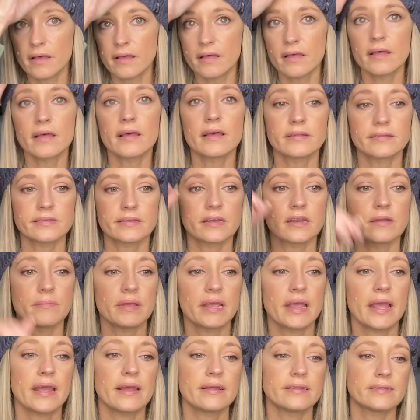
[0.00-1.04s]
it's going to be
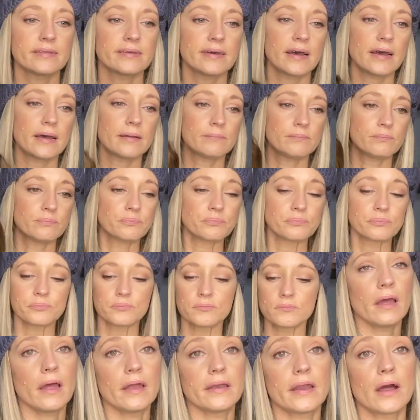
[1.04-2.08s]
hand-tied.
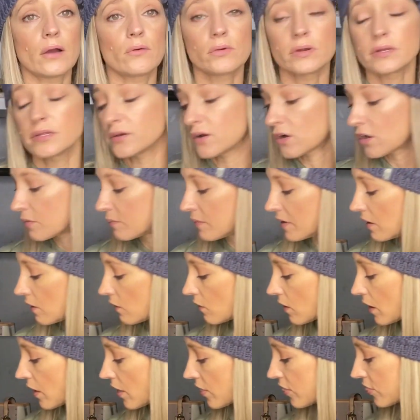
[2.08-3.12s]
Now we're going to talk
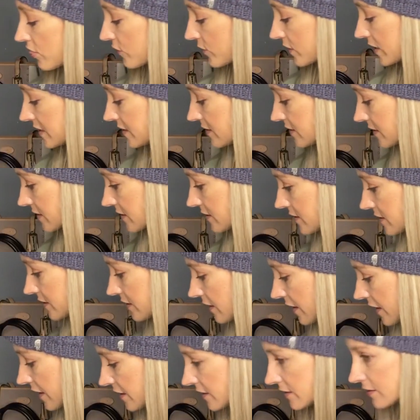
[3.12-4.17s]
about 360
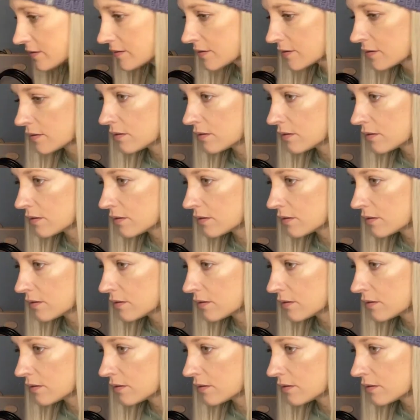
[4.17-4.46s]
lace.